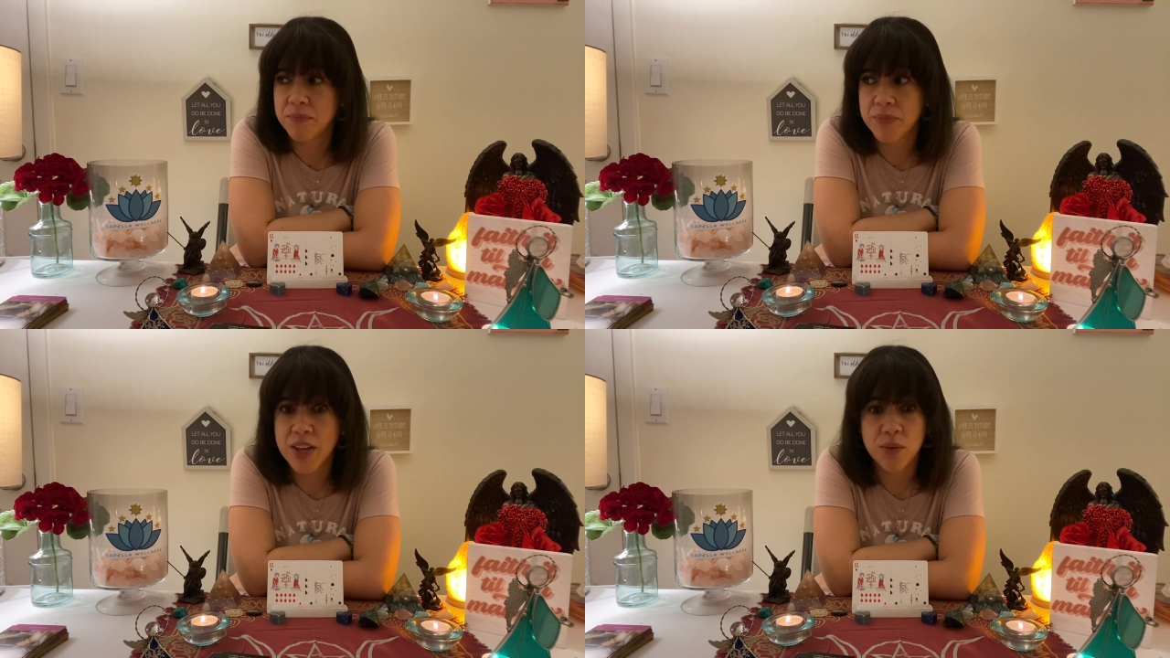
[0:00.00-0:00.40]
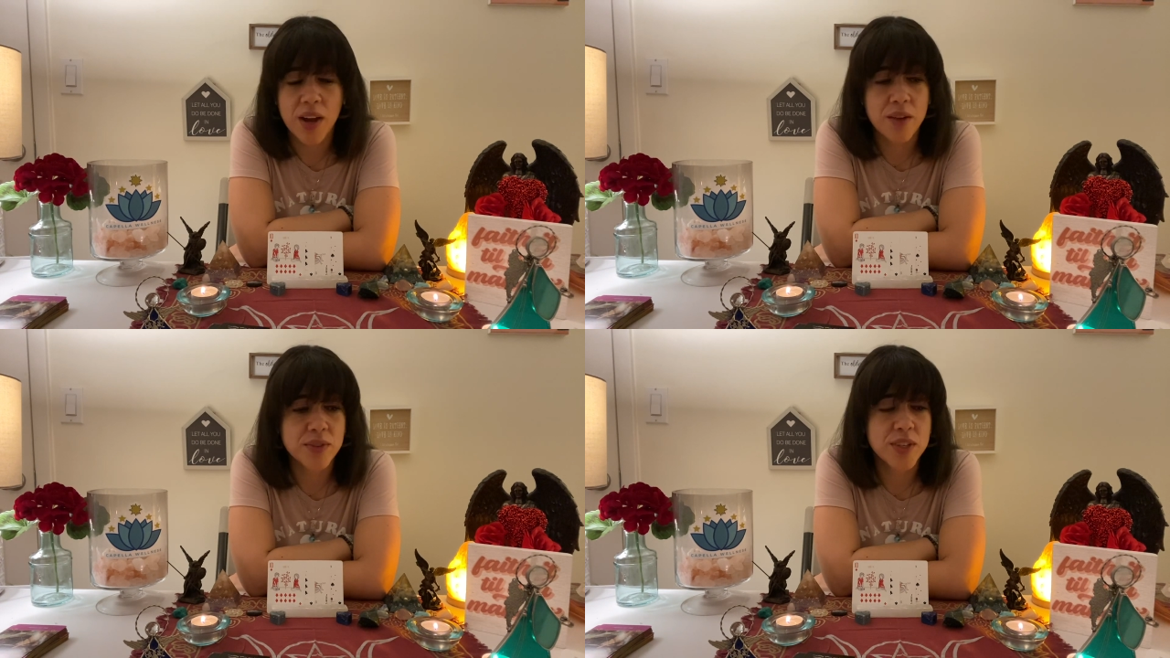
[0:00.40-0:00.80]
they don't
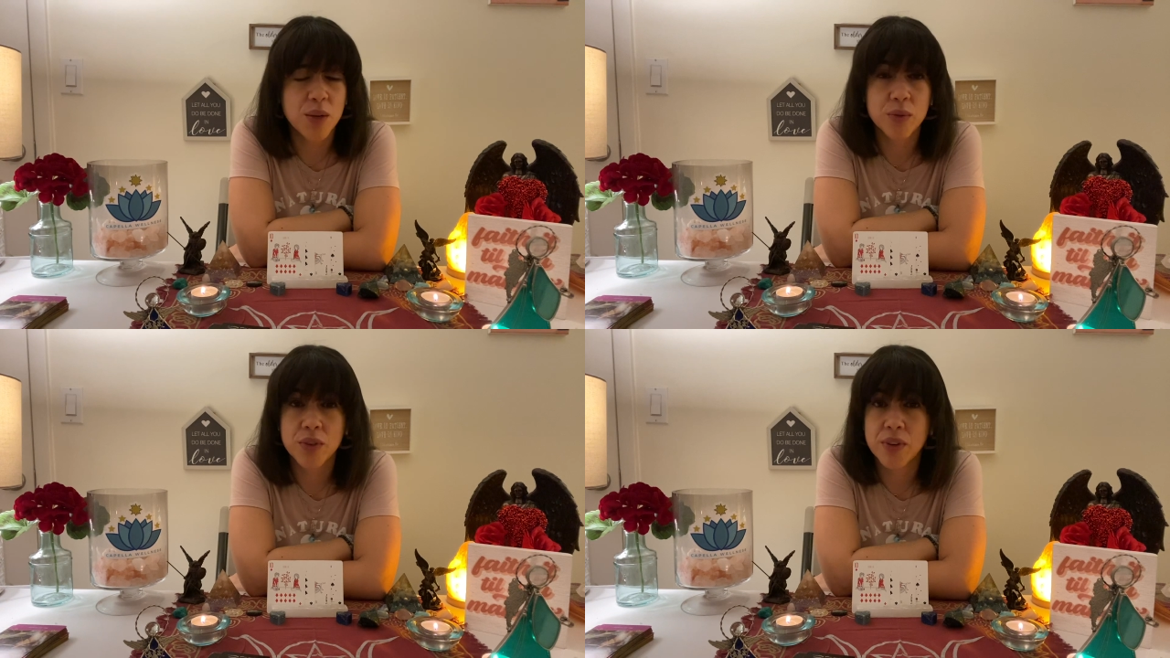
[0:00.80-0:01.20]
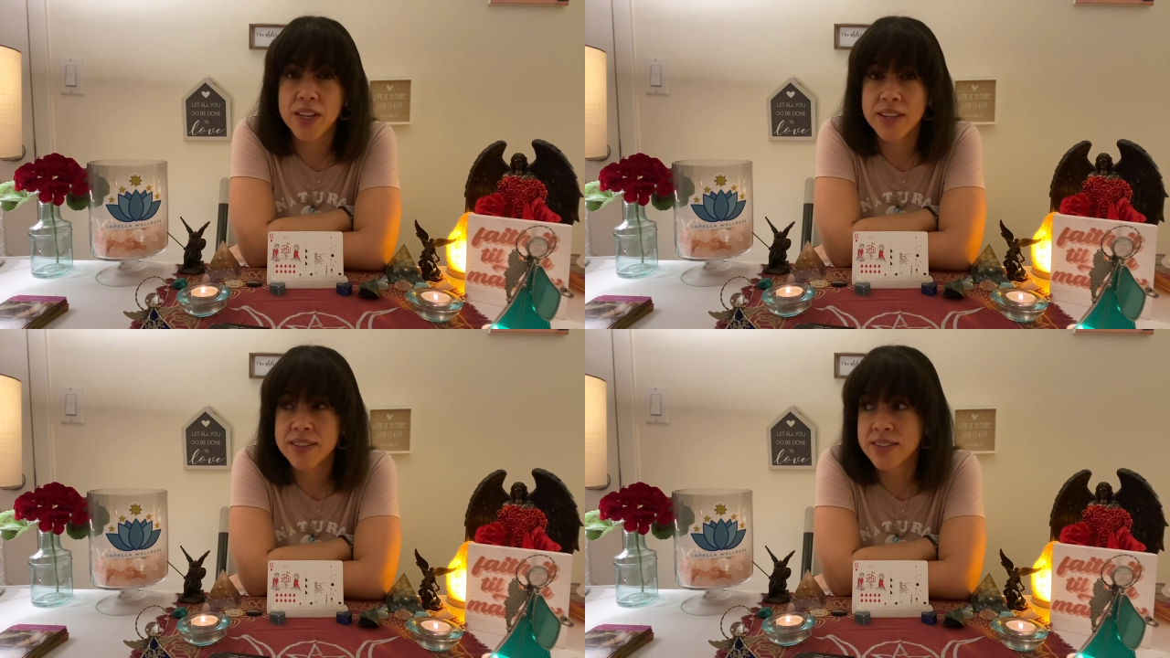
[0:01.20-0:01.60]
have to deal with their
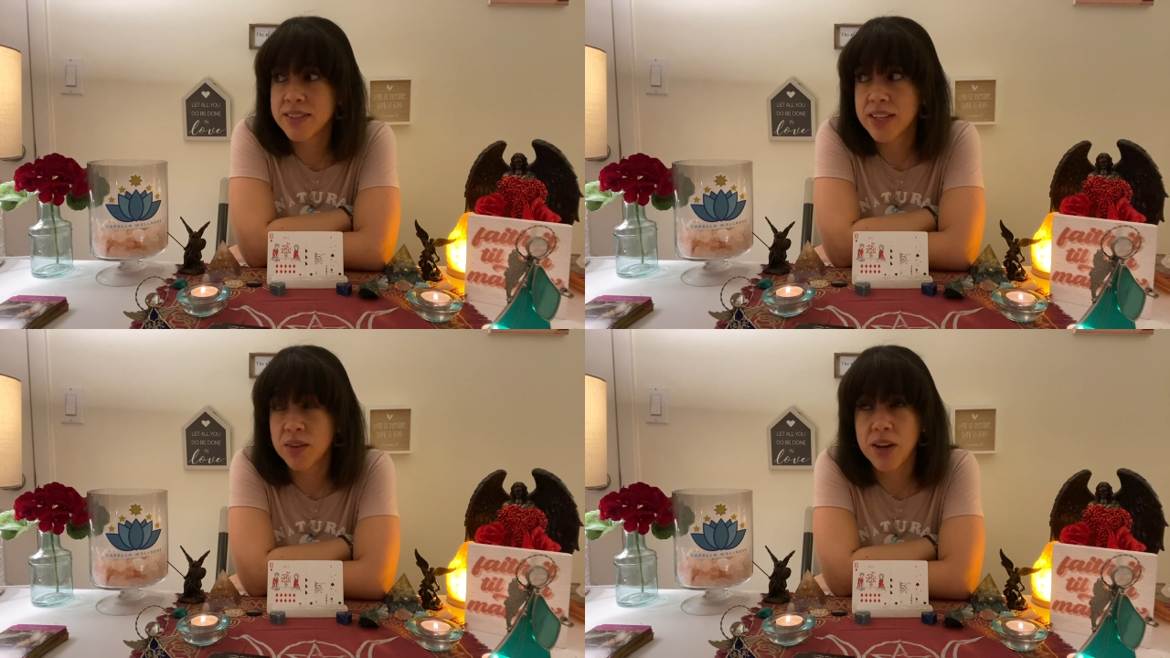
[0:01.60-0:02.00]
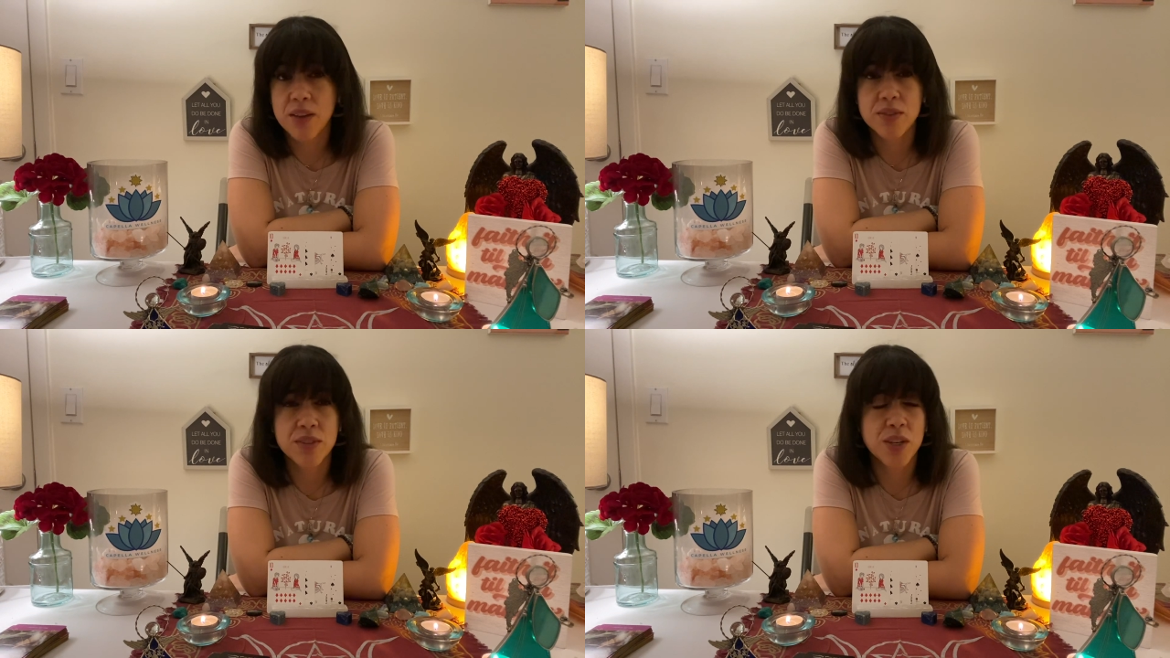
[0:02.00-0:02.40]
kids. They don't
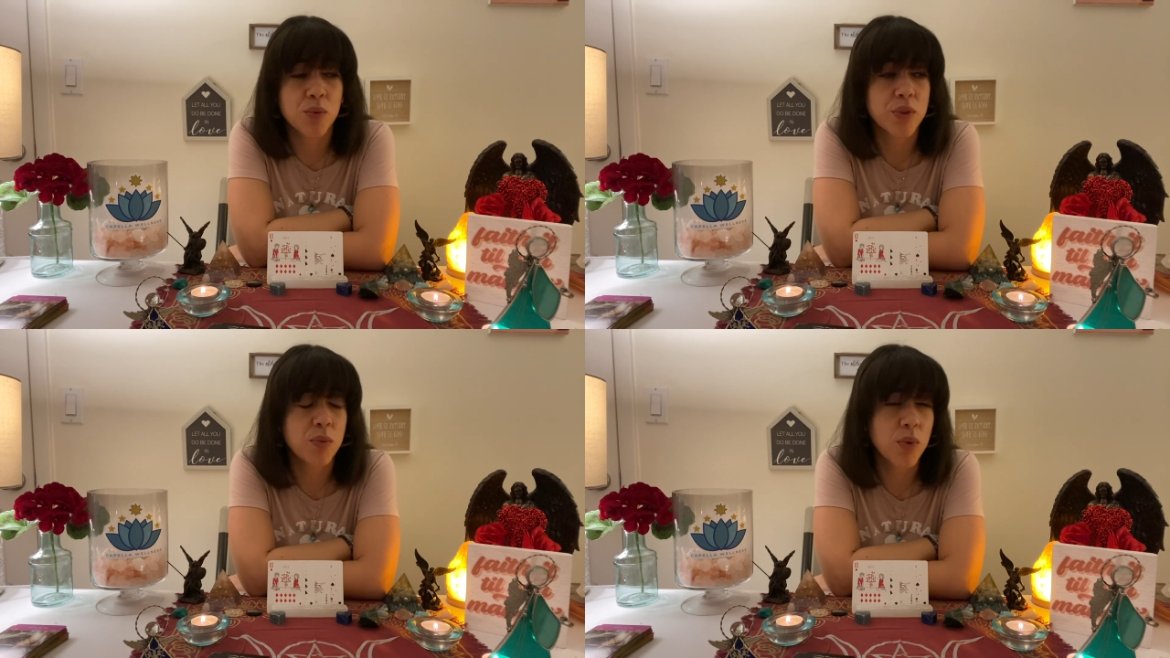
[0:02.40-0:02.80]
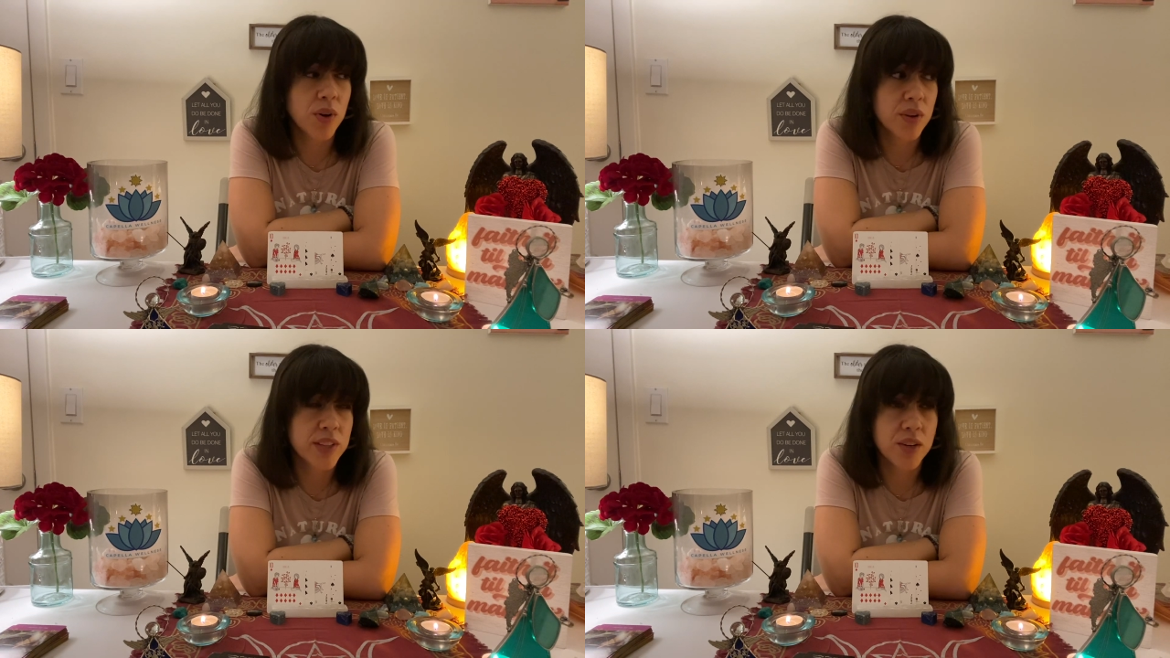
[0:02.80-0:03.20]
have to deal with work.